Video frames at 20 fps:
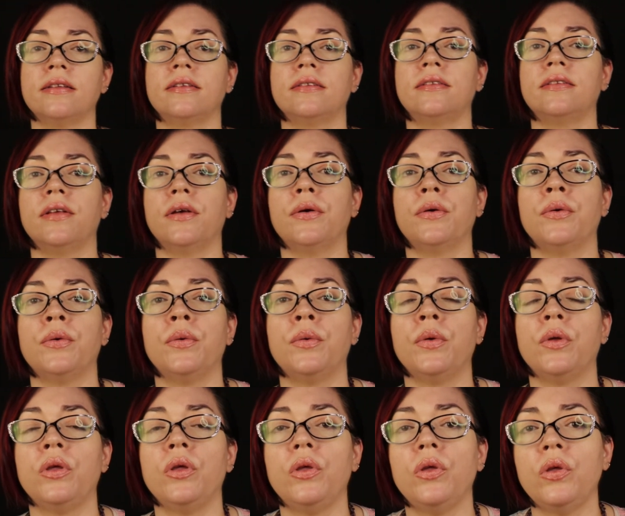So
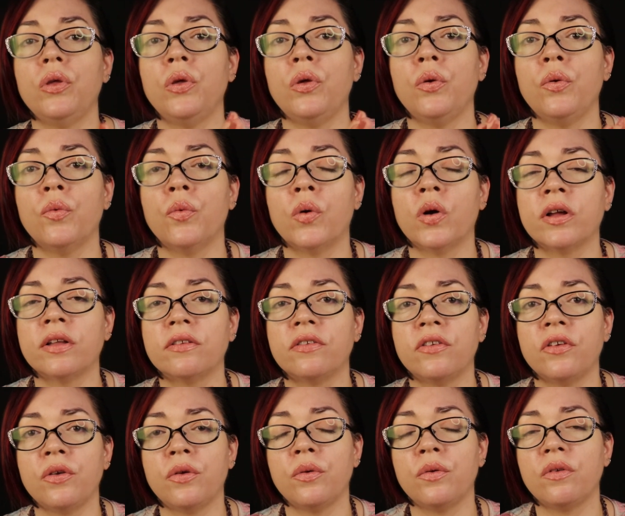you want
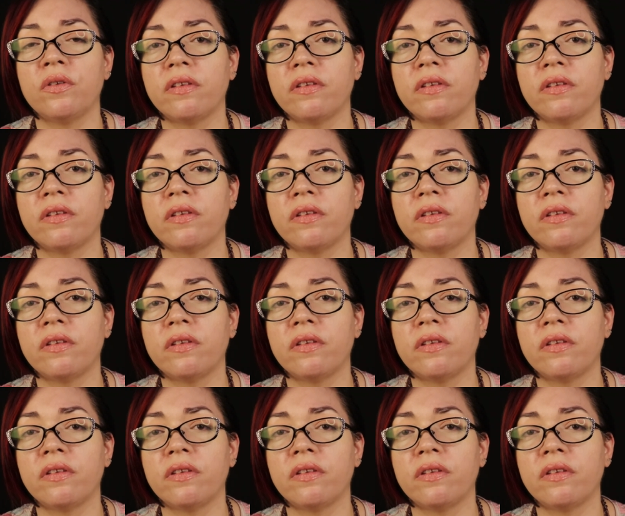to